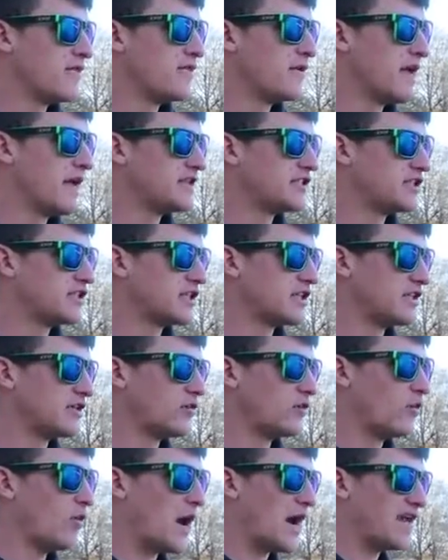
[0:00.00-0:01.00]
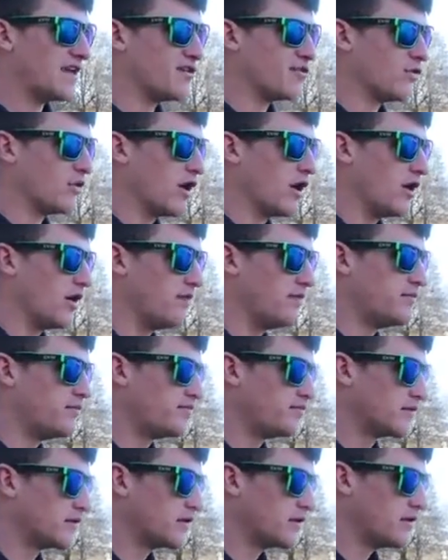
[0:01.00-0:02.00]
you had just a little white grub,
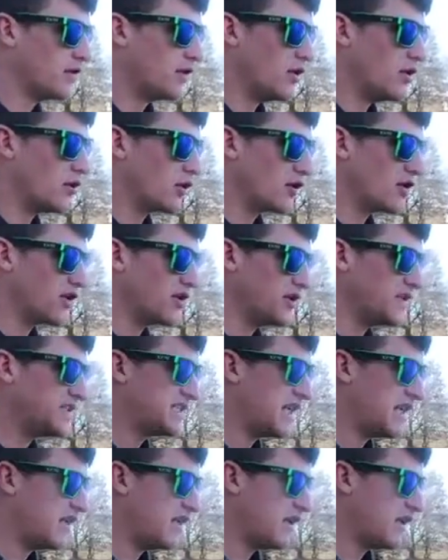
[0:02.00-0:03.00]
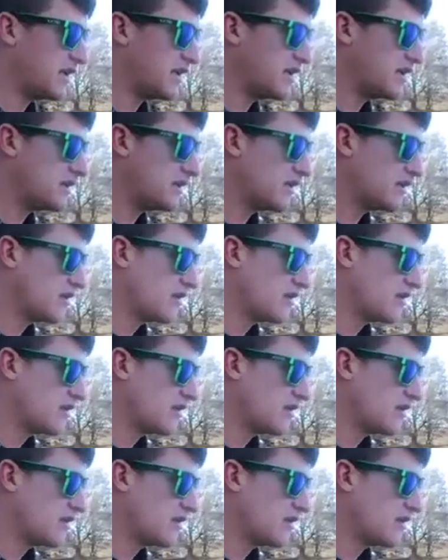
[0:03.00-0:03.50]
a little curly tail on it.